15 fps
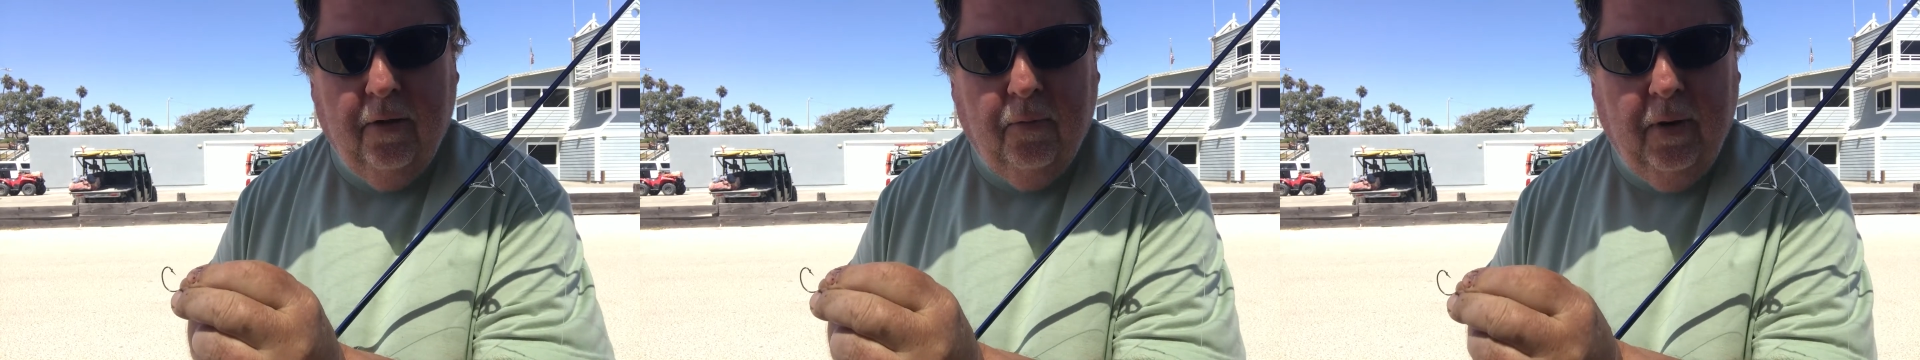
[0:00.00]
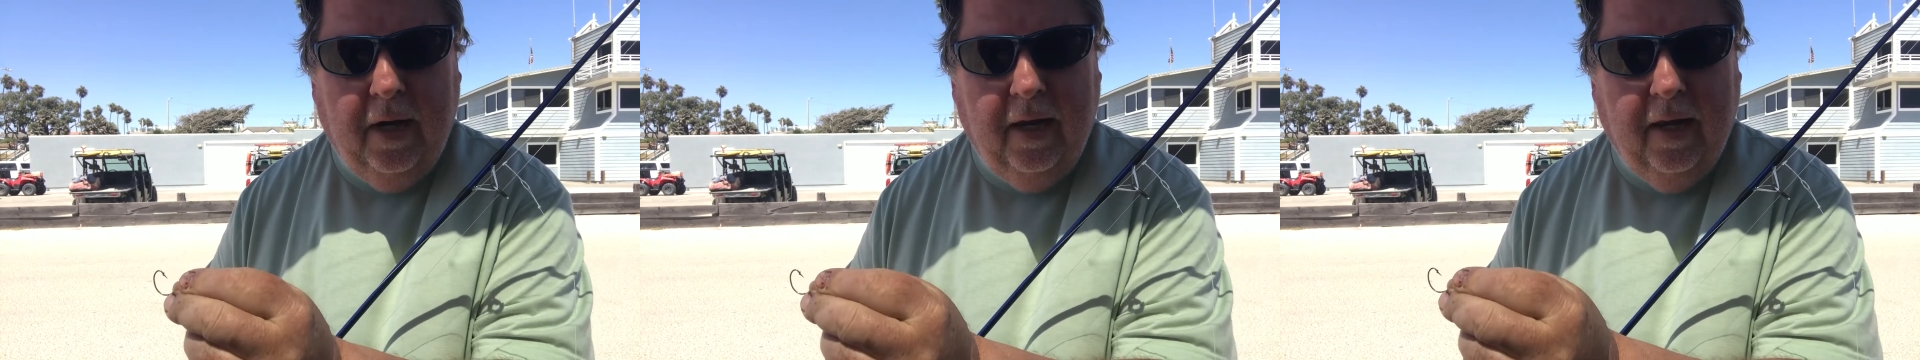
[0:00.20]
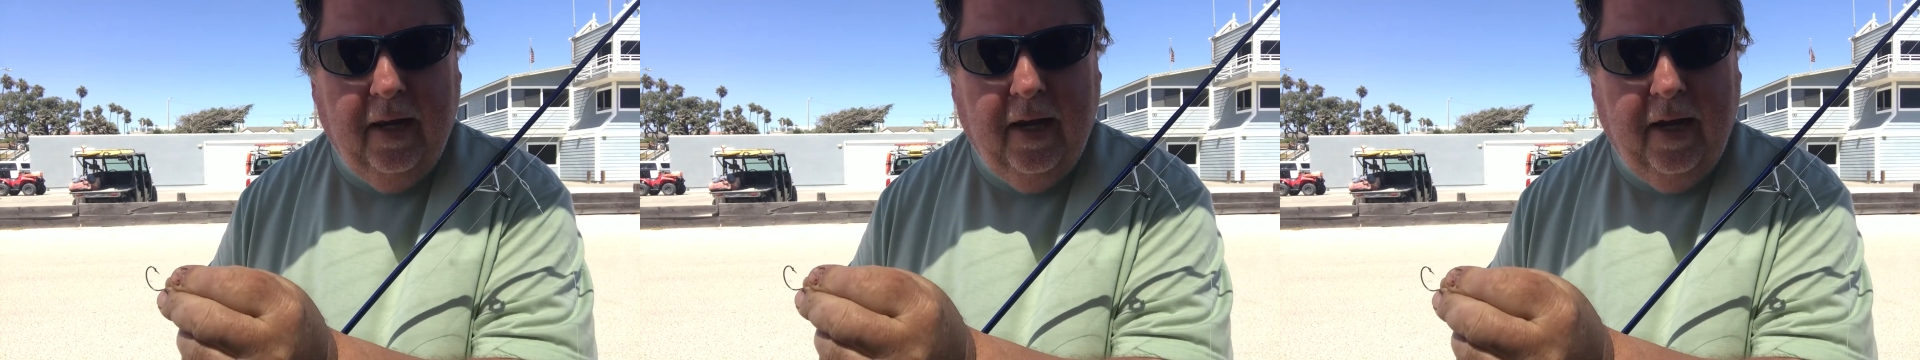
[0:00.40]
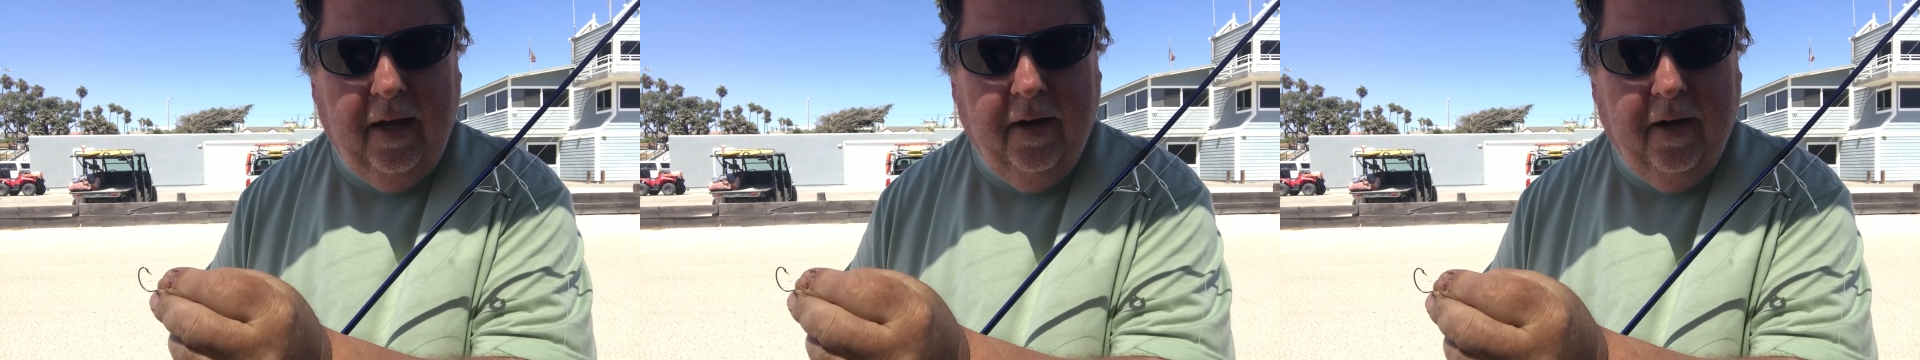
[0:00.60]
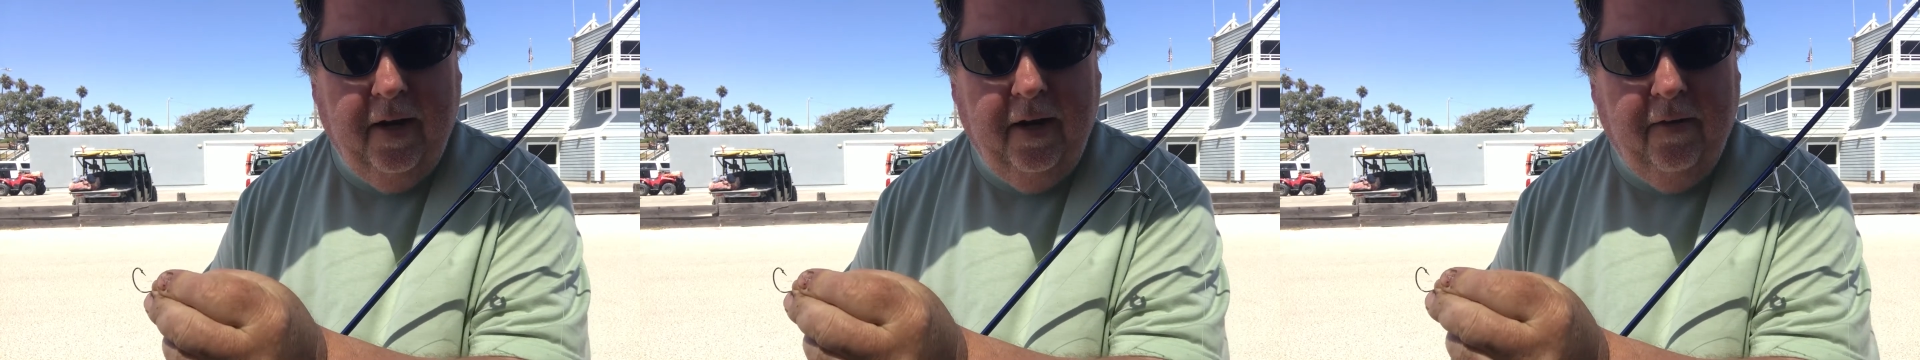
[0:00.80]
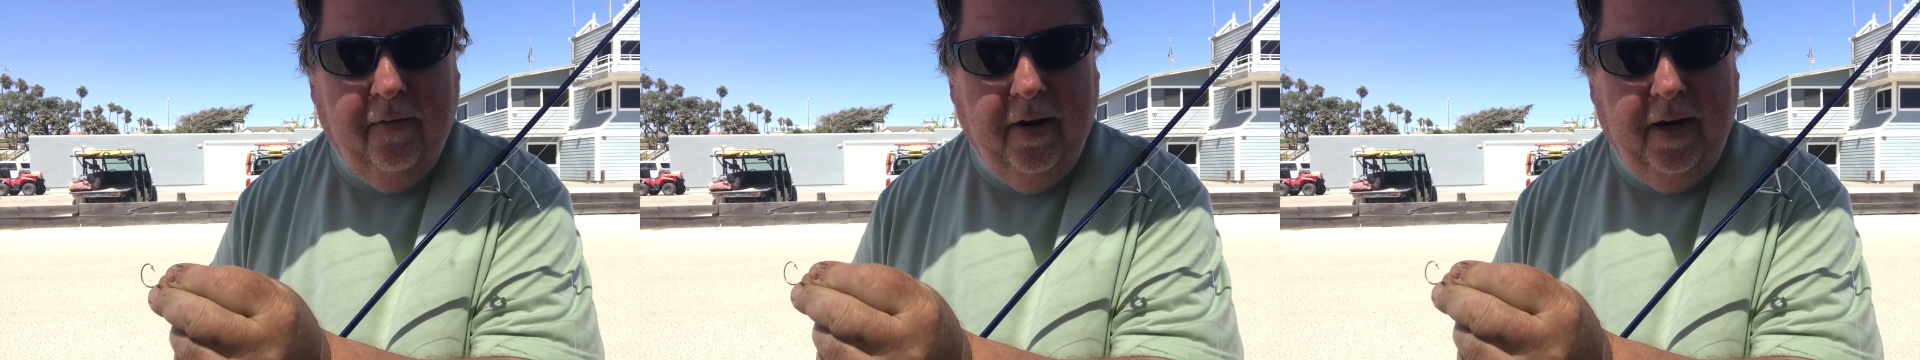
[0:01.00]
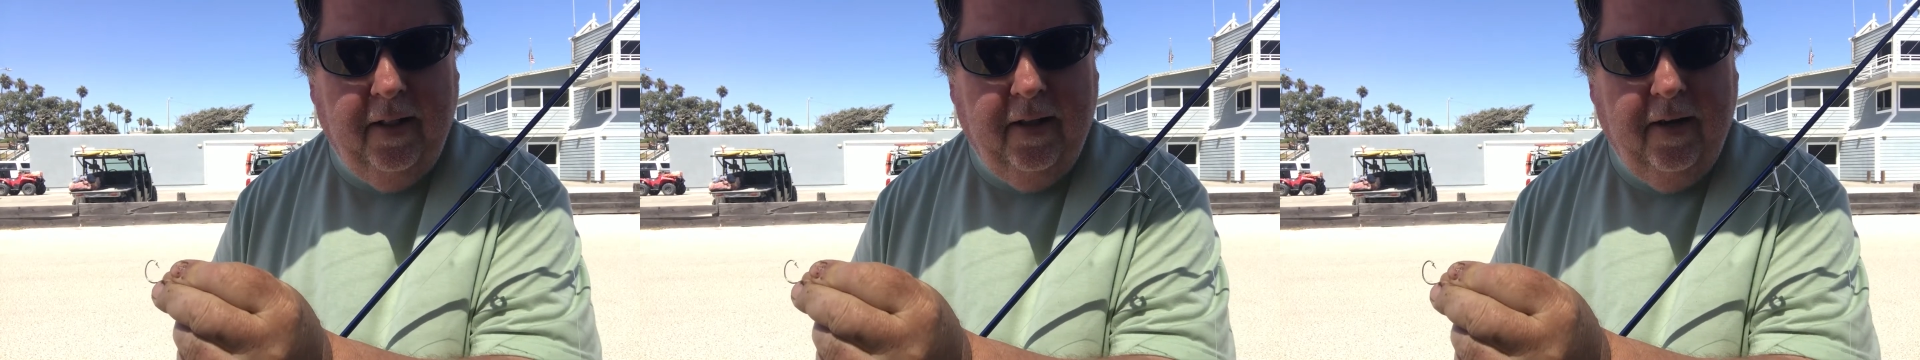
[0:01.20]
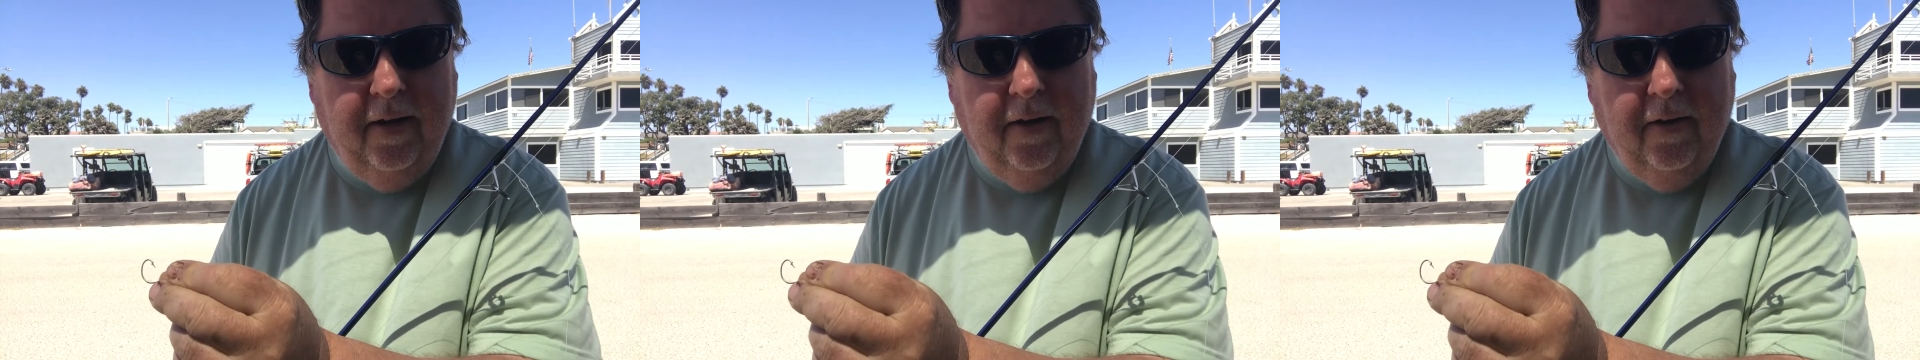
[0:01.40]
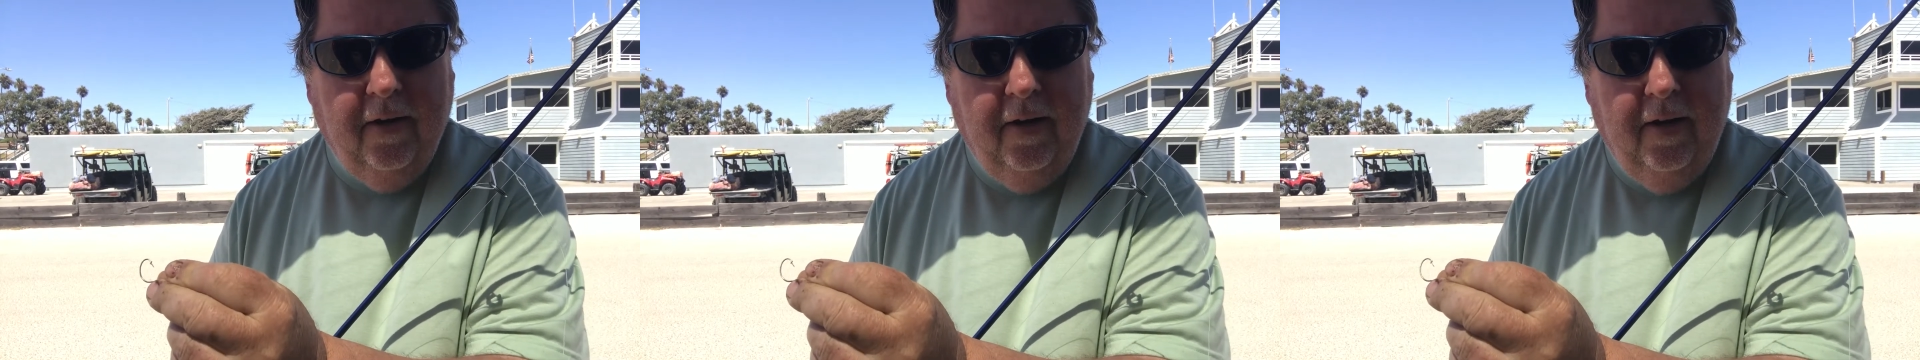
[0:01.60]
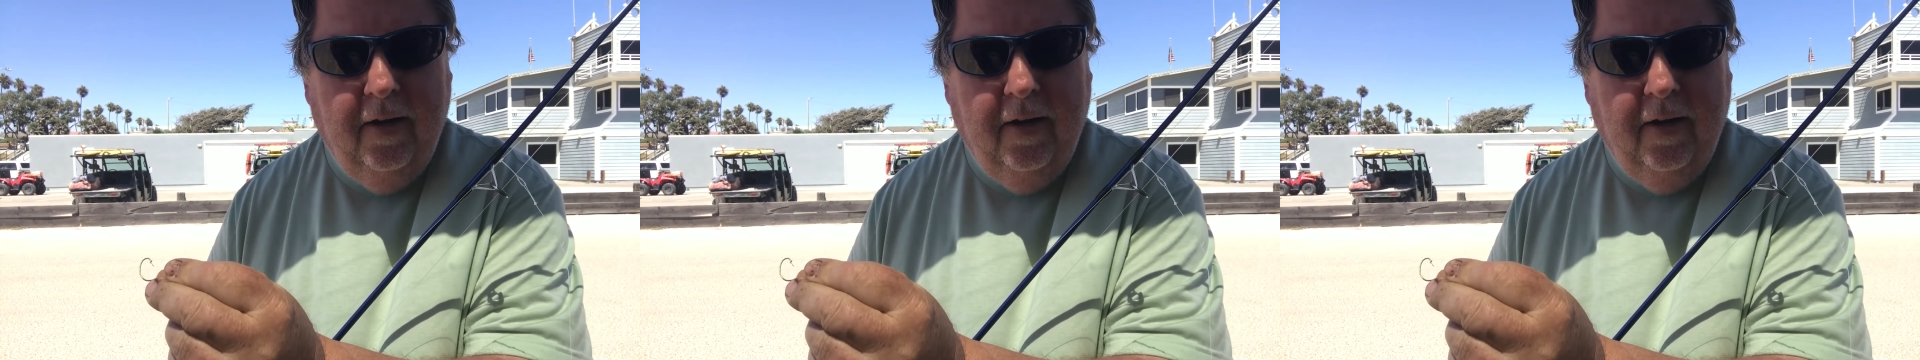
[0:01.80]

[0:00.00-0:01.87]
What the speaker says: right light on it right there.